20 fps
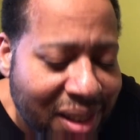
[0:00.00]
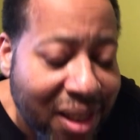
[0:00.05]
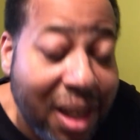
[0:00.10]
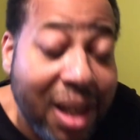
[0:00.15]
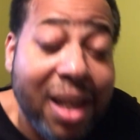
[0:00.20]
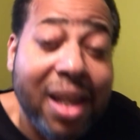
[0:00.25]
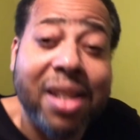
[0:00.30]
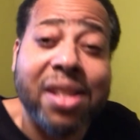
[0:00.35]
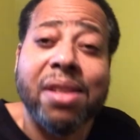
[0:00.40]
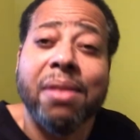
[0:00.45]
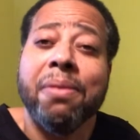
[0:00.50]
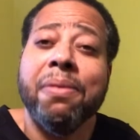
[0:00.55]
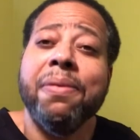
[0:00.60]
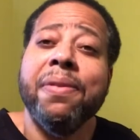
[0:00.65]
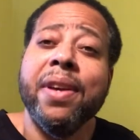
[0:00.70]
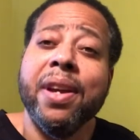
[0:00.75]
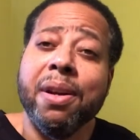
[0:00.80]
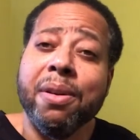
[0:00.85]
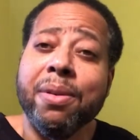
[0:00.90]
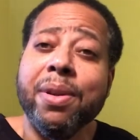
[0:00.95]
And it's a
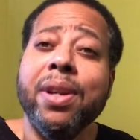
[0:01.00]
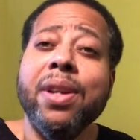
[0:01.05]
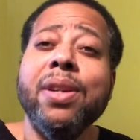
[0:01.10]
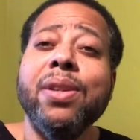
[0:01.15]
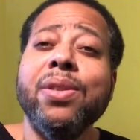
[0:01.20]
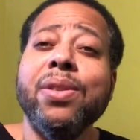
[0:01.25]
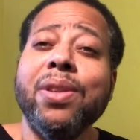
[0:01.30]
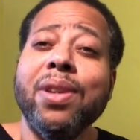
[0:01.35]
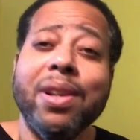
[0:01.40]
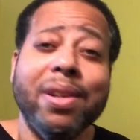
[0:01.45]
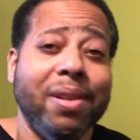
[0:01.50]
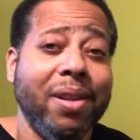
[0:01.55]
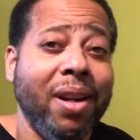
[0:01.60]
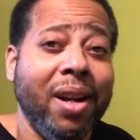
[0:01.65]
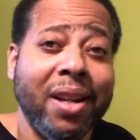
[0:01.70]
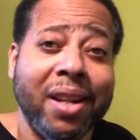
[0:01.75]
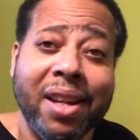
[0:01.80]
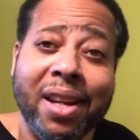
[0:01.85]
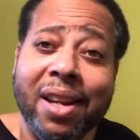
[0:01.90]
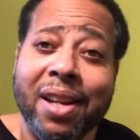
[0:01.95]
very,
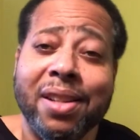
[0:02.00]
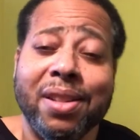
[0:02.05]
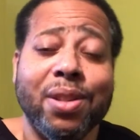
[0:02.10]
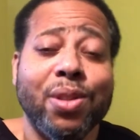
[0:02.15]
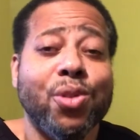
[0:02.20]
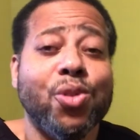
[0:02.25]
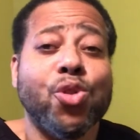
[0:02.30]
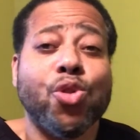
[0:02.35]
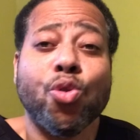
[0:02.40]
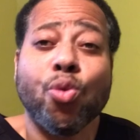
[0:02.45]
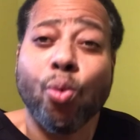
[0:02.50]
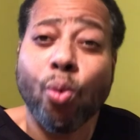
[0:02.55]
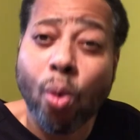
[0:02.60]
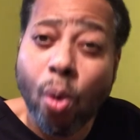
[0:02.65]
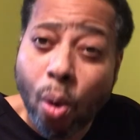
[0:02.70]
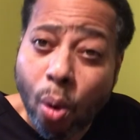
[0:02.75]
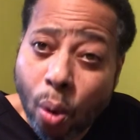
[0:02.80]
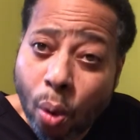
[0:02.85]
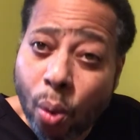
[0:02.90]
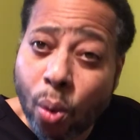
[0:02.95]
again,
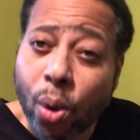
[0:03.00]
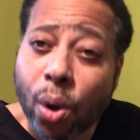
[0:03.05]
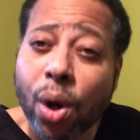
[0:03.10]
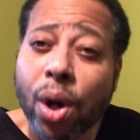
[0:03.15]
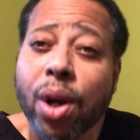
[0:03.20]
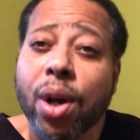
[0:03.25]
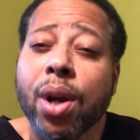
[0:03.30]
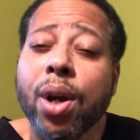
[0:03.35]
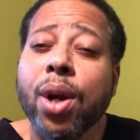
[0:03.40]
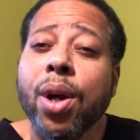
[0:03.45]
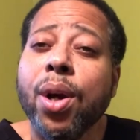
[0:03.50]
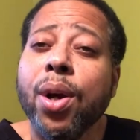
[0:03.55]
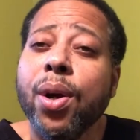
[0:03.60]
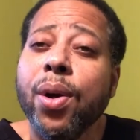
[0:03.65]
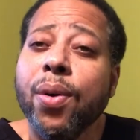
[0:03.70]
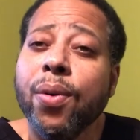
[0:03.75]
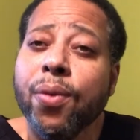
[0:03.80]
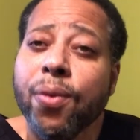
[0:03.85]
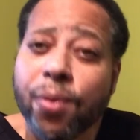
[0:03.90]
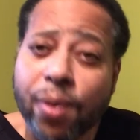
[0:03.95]
strong
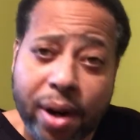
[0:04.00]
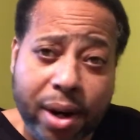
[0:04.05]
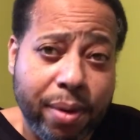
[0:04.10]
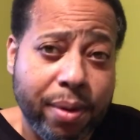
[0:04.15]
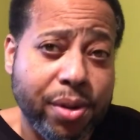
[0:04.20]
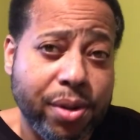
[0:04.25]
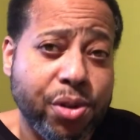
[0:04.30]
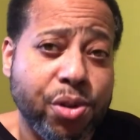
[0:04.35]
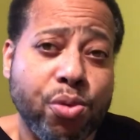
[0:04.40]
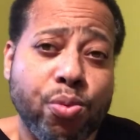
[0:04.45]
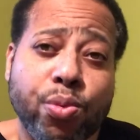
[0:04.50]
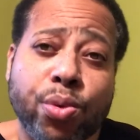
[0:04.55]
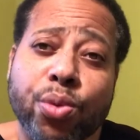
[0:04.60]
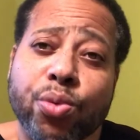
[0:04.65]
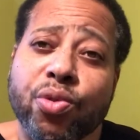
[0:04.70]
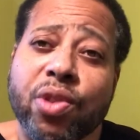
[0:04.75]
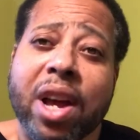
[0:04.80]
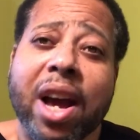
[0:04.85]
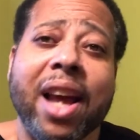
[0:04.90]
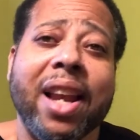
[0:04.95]
fragrance. You will
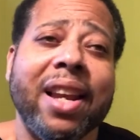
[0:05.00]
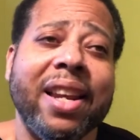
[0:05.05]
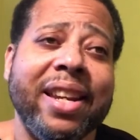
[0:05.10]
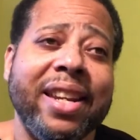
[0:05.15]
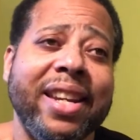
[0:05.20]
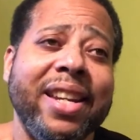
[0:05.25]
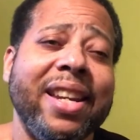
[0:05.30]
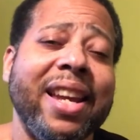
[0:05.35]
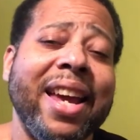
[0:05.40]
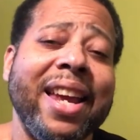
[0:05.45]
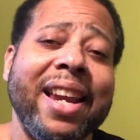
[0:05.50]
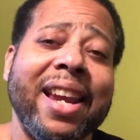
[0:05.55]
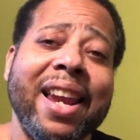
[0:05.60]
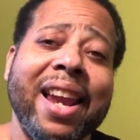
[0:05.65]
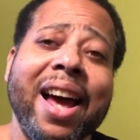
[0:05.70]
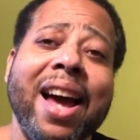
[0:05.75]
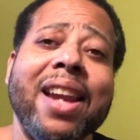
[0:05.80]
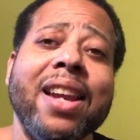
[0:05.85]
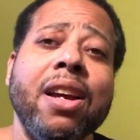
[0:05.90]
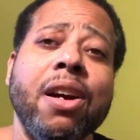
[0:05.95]
not need a
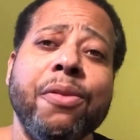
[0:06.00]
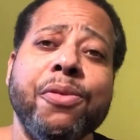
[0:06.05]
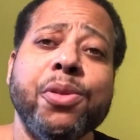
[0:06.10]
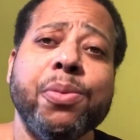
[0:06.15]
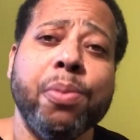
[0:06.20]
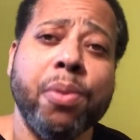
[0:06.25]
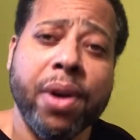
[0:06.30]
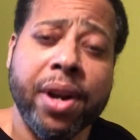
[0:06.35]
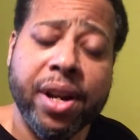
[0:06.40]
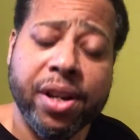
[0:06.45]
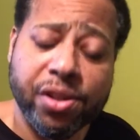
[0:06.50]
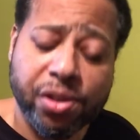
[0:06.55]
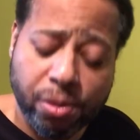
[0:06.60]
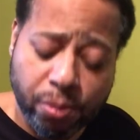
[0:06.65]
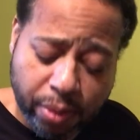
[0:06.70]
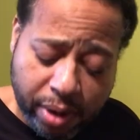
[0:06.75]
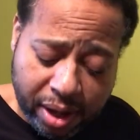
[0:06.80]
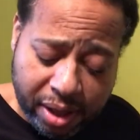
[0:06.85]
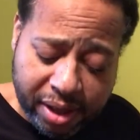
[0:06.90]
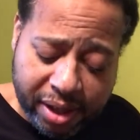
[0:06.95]
lot of sprays to
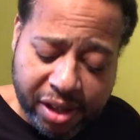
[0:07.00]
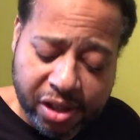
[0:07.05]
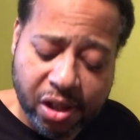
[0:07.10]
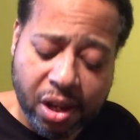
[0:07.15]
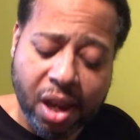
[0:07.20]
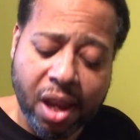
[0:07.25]
wear this.